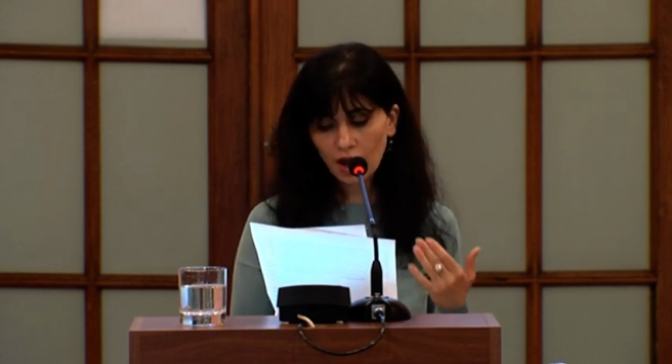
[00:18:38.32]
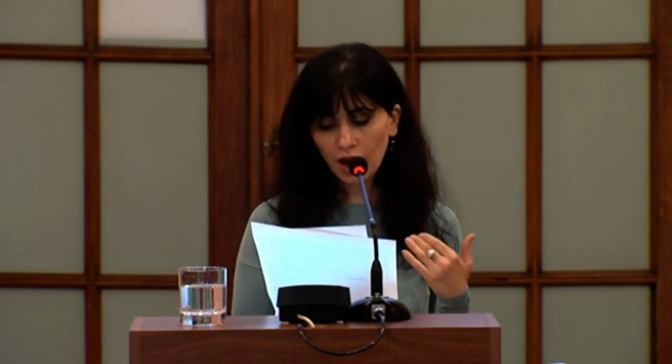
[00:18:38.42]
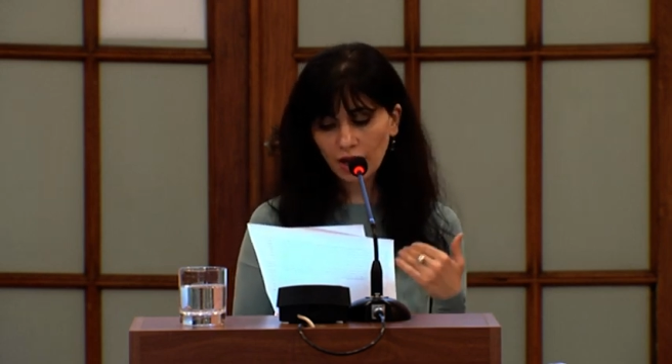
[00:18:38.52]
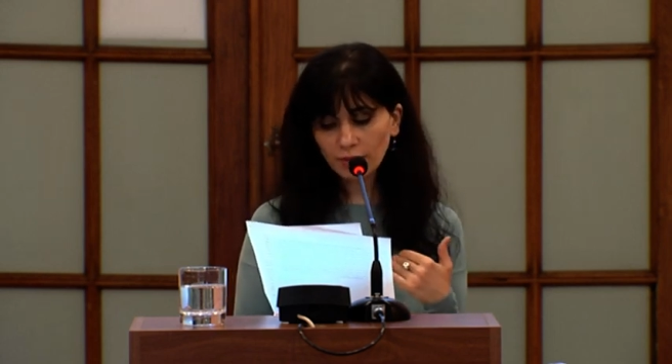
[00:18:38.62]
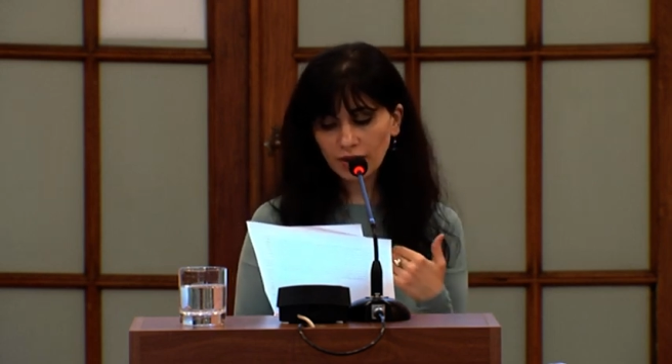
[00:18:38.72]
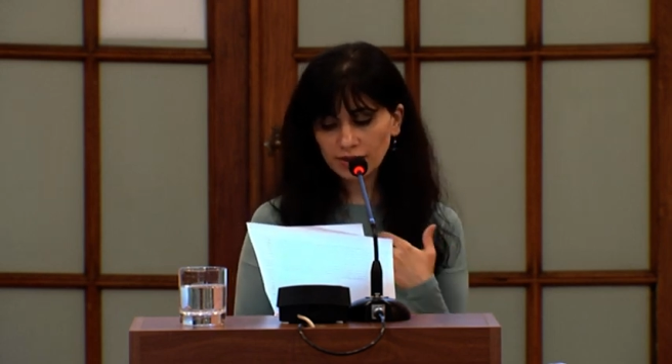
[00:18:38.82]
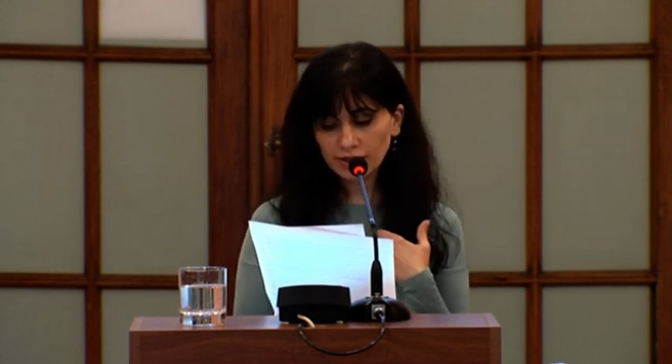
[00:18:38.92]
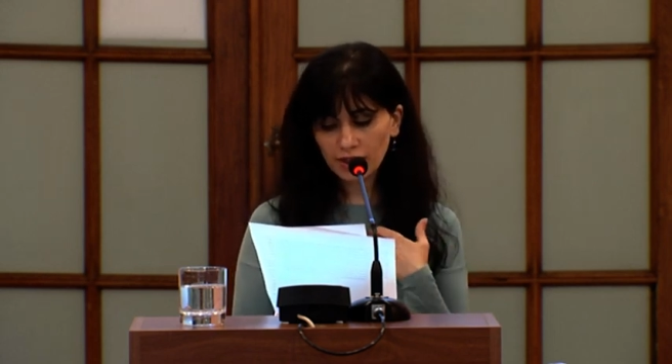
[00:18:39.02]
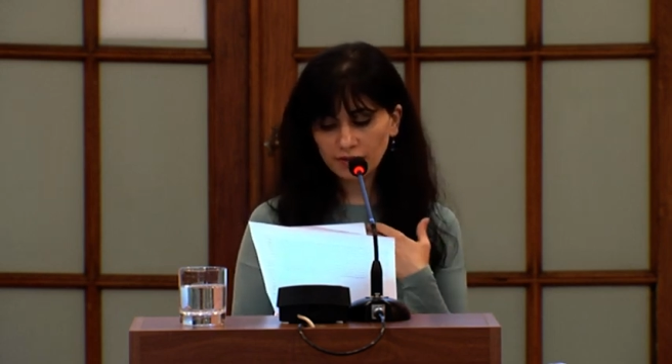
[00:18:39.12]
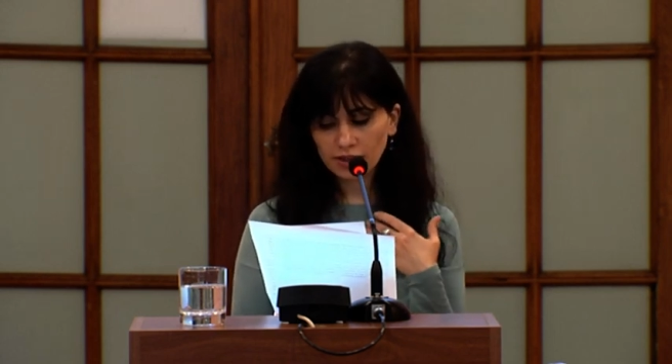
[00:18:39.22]
I
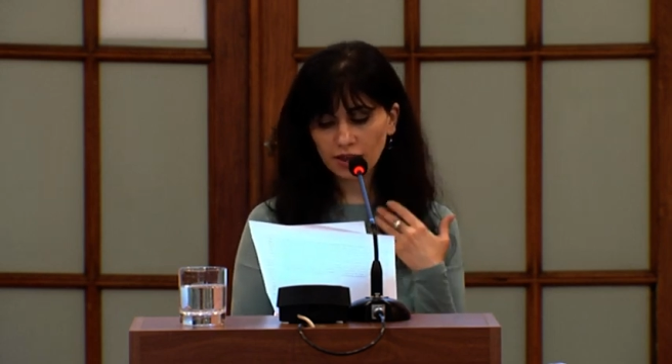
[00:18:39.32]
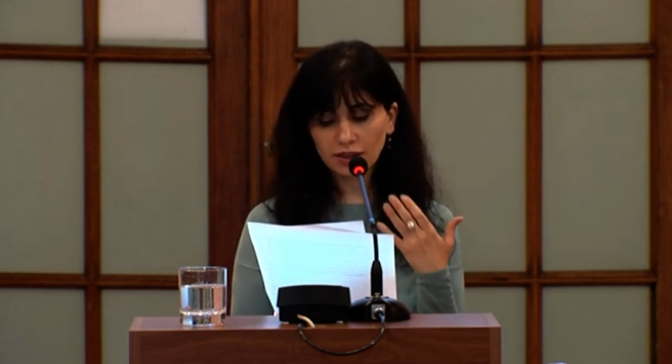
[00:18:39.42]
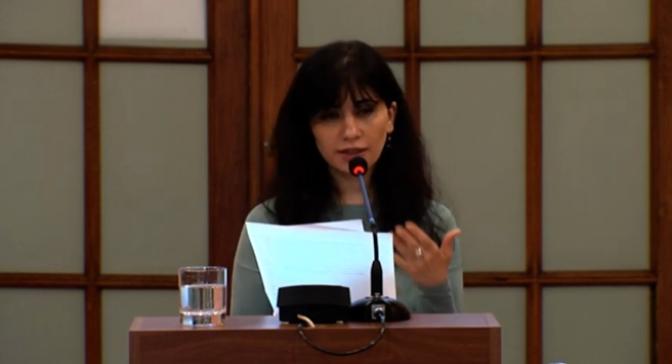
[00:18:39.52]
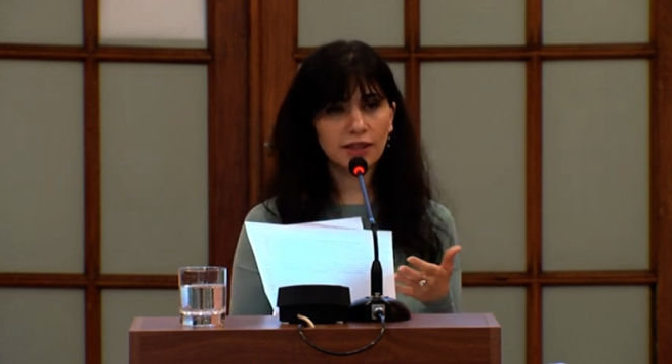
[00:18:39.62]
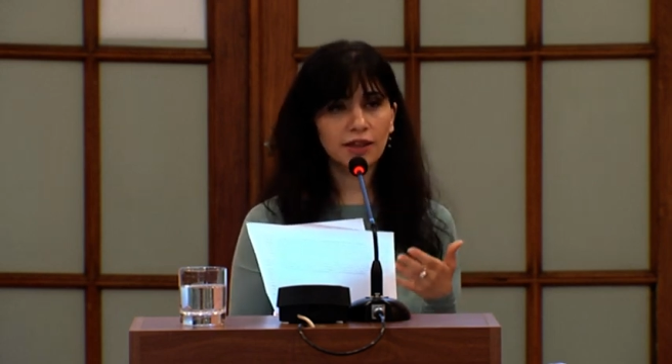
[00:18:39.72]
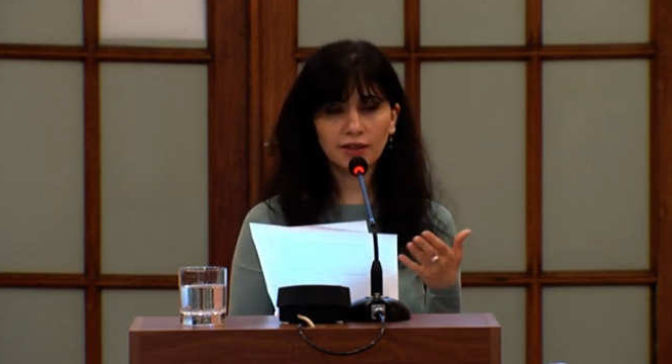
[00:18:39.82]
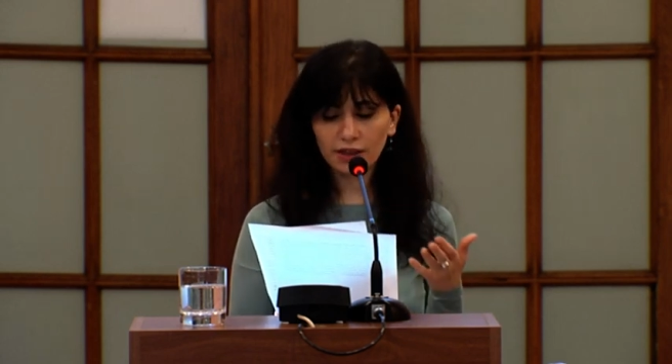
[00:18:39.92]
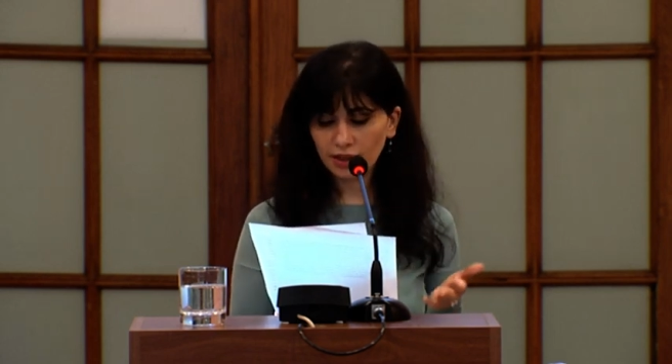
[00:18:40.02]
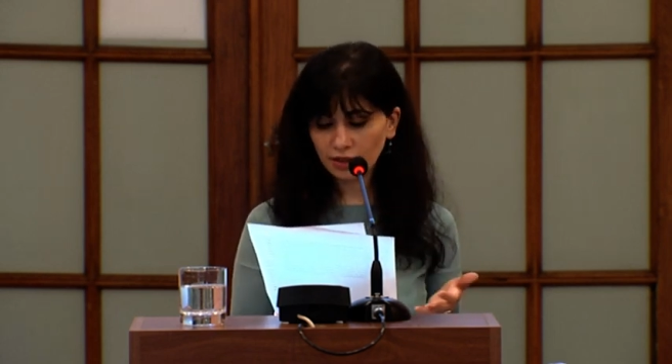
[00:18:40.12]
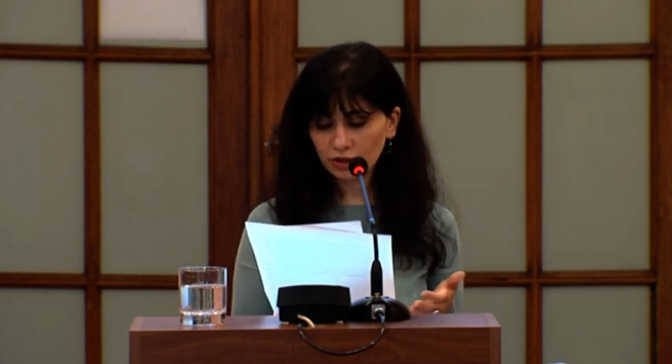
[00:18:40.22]
myself started digging
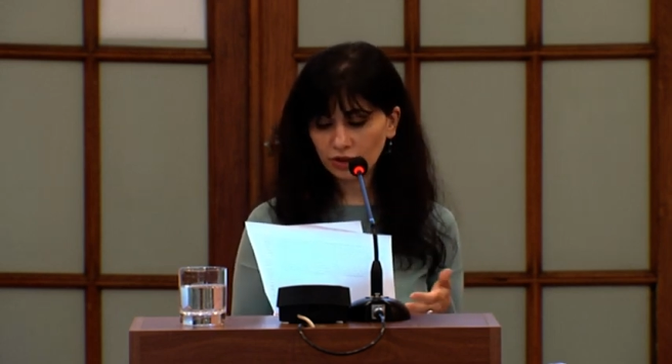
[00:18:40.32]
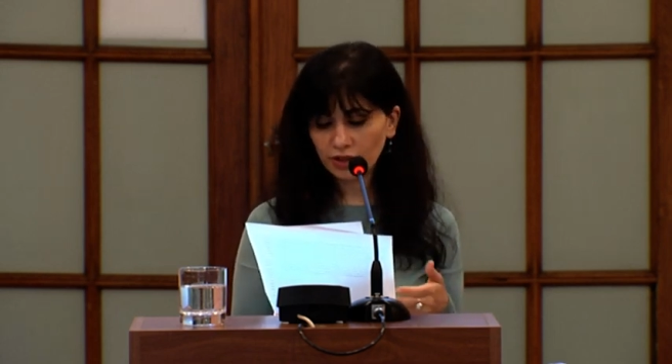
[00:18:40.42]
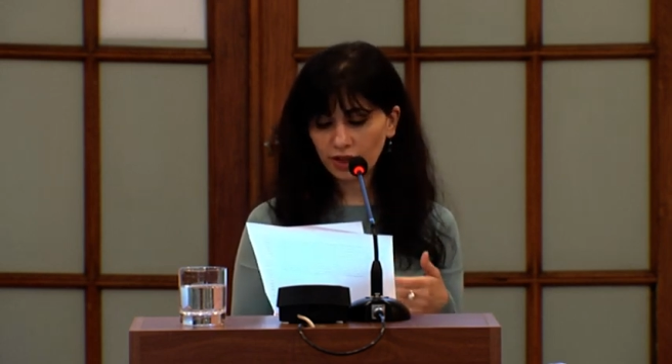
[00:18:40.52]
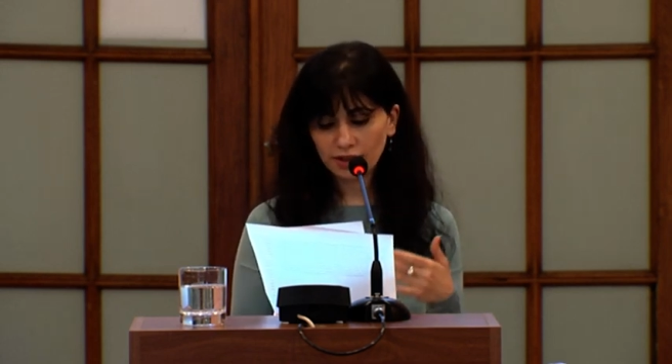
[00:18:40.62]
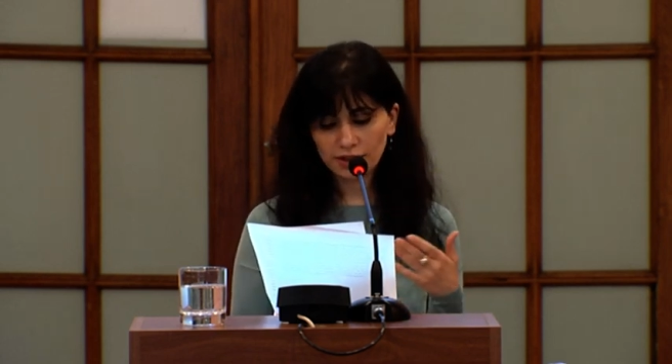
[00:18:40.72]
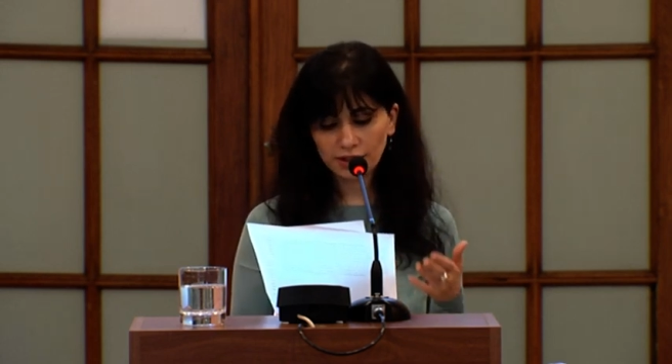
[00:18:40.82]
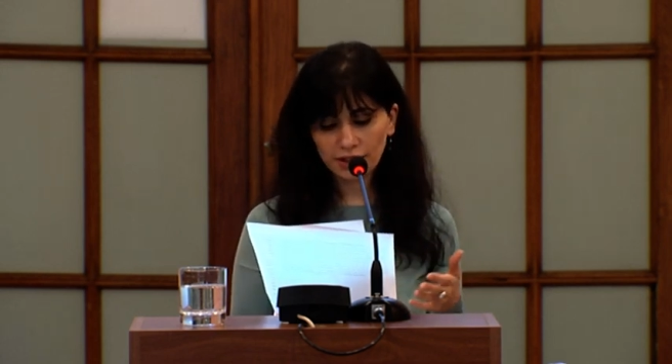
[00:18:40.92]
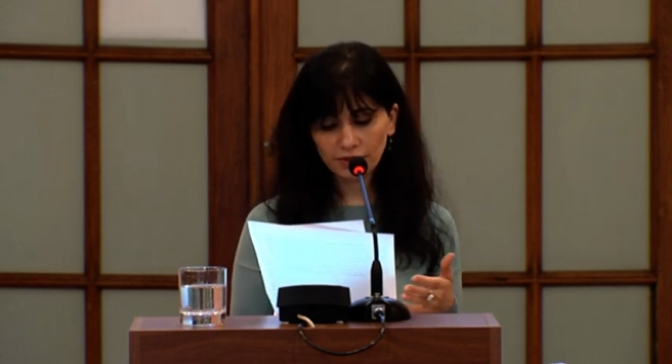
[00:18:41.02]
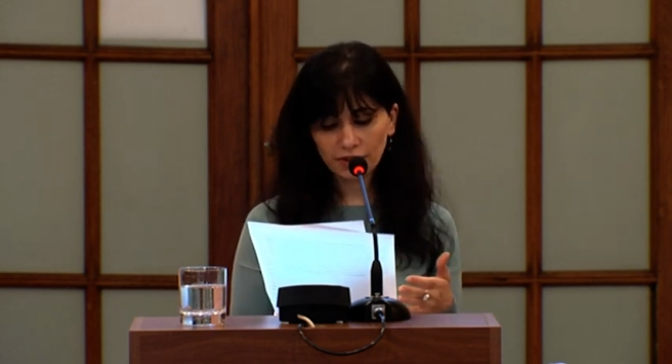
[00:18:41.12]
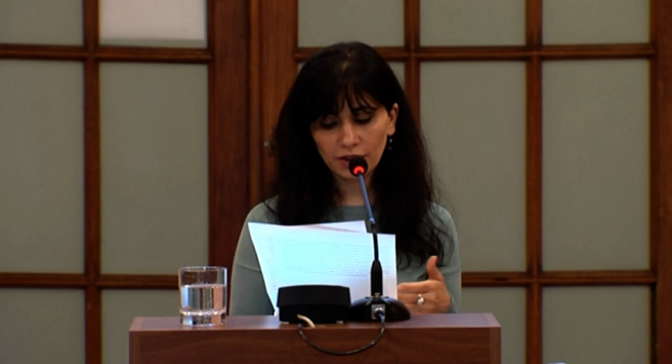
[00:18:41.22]
the internet, the
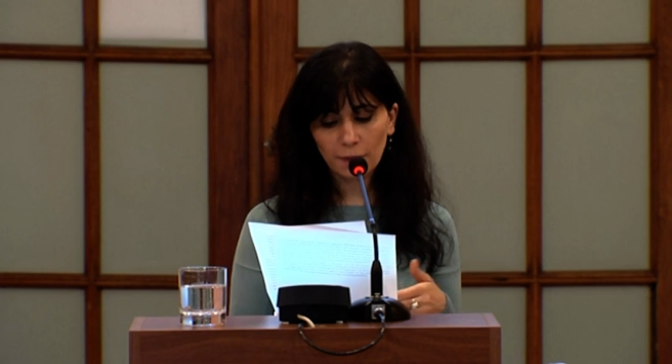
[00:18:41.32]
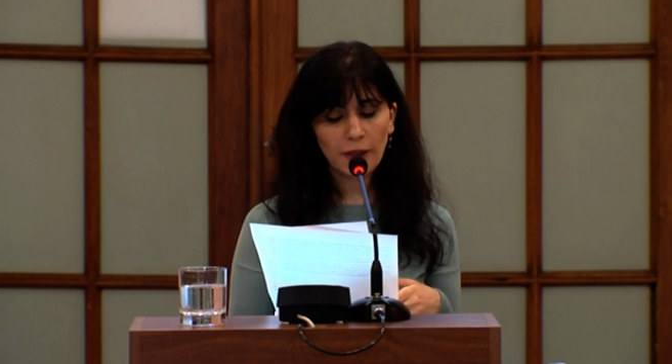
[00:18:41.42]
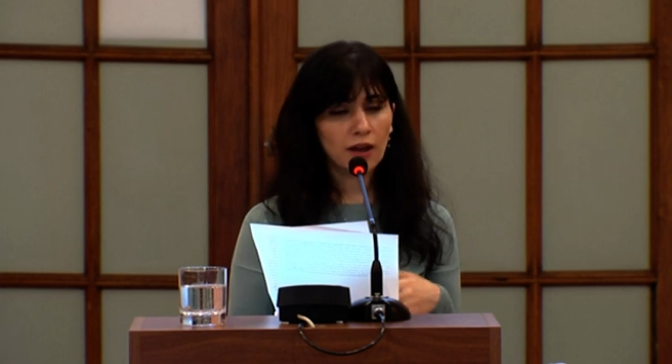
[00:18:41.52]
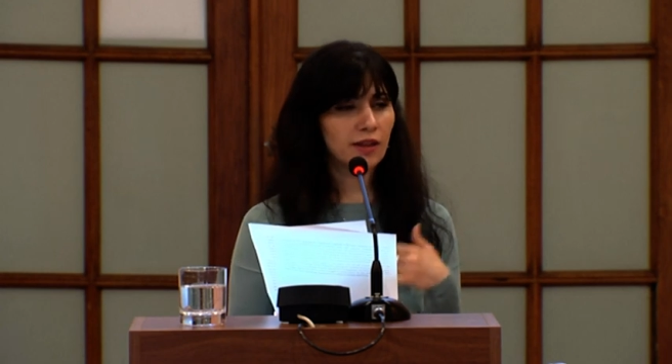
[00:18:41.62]
TV.